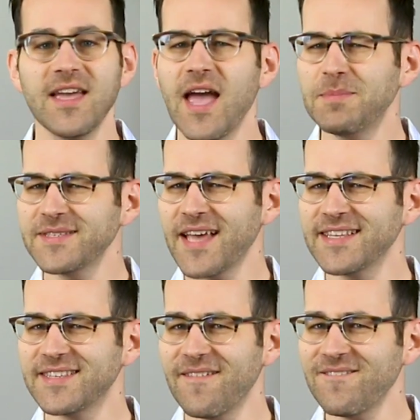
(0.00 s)
And
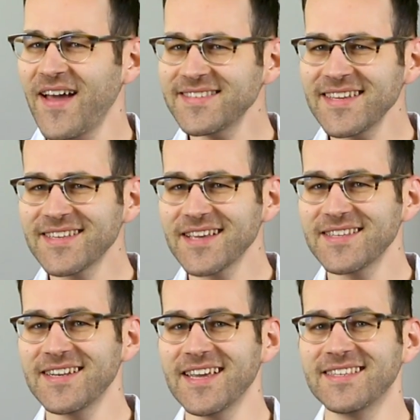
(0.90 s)
besides, fasting
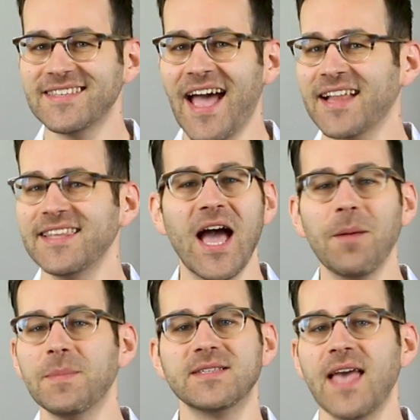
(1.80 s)
doesn't exactly
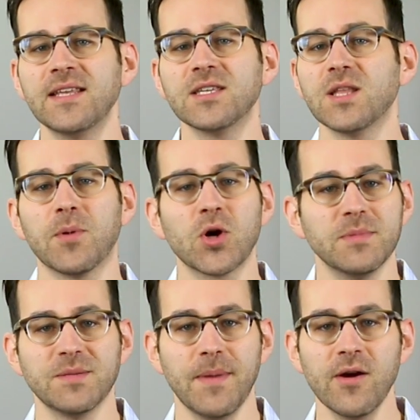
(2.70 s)
help us get into the Purim
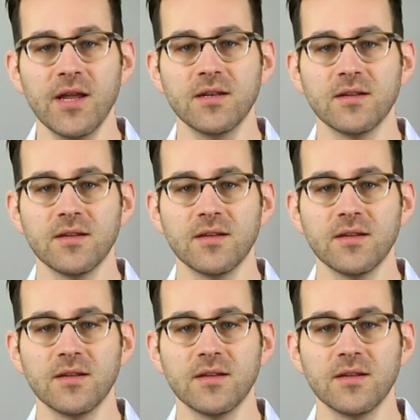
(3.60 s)
spirit.